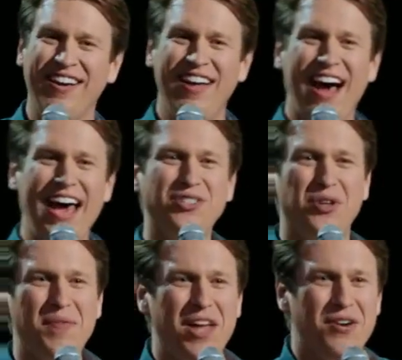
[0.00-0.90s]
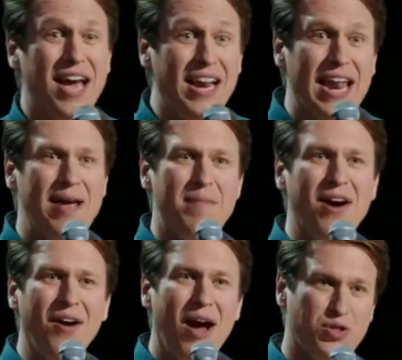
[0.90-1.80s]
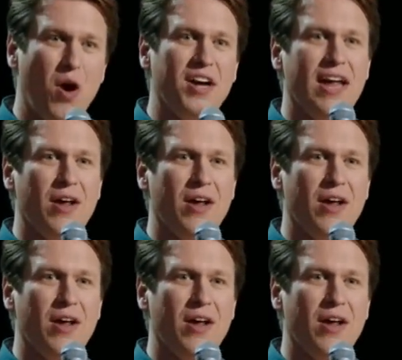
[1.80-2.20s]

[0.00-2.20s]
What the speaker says: I had a dream the other night, a nightmare. I was walking down a